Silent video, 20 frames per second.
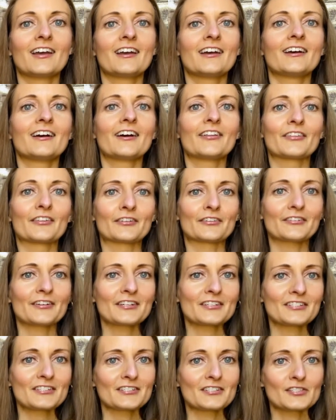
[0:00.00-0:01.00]

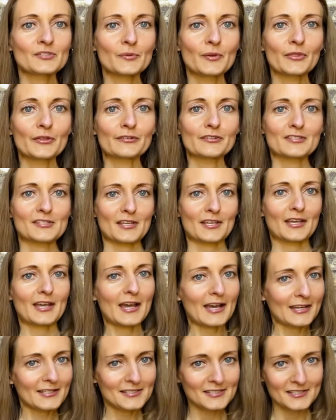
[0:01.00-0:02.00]
Alliteration is when there is a
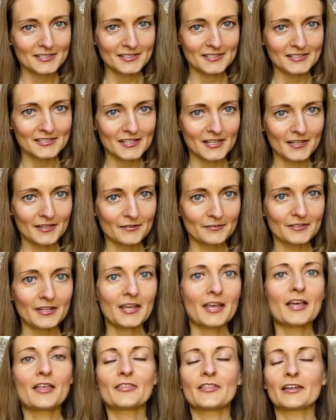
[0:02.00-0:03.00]
consonant sound
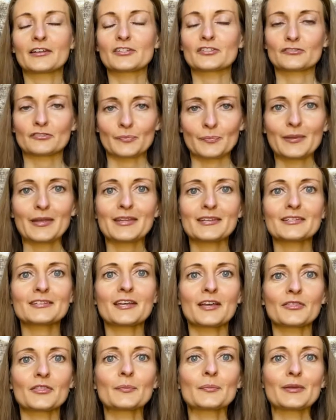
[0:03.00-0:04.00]
that is repeated
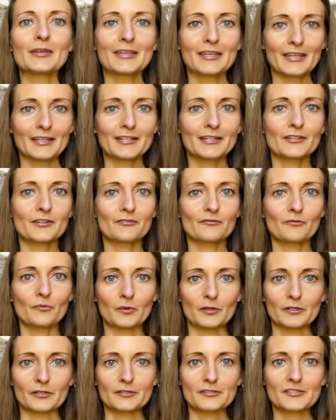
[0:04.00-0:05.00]
at the beginning of
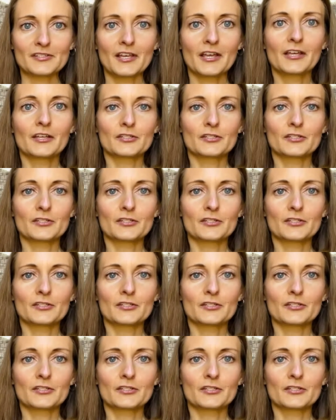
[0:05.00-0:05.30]
words.